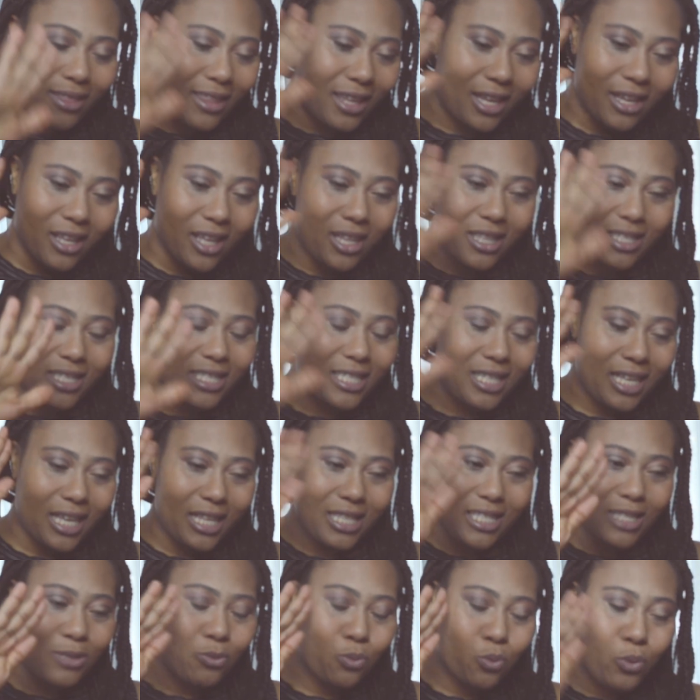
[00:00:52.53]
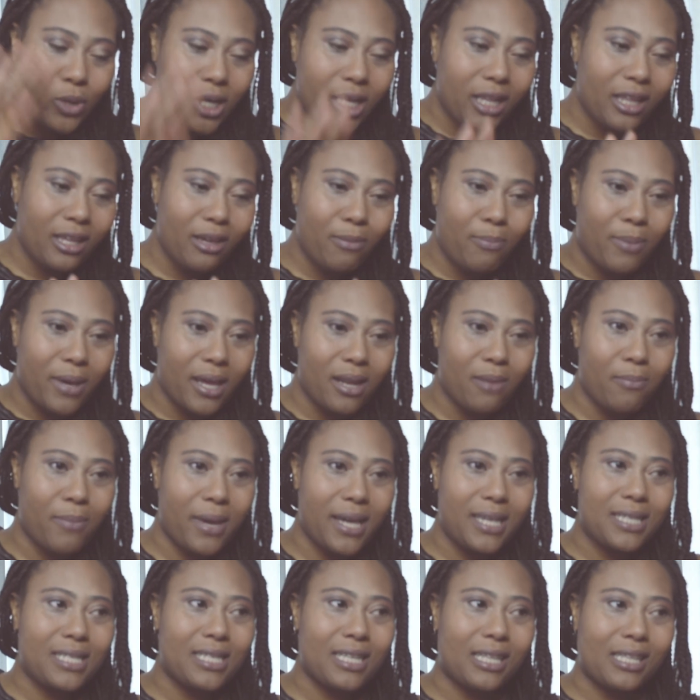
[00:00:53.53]
It's it's really been
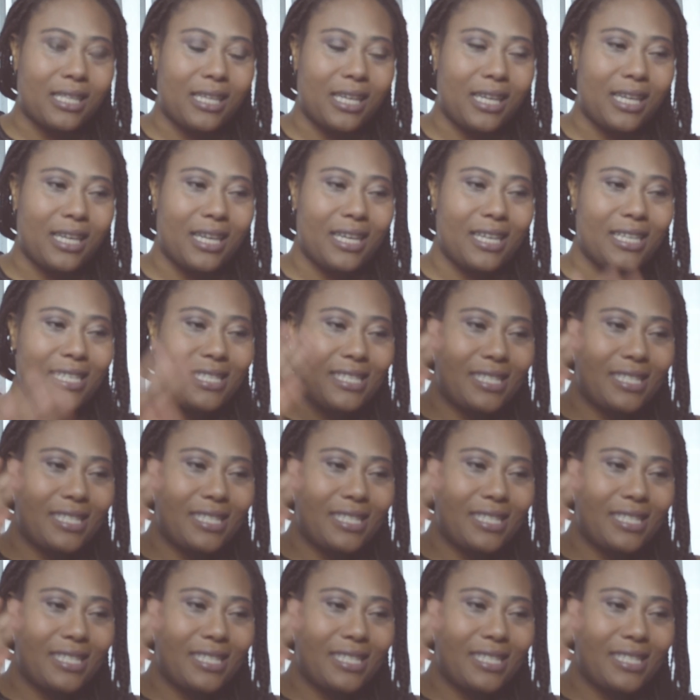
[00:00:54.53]
basically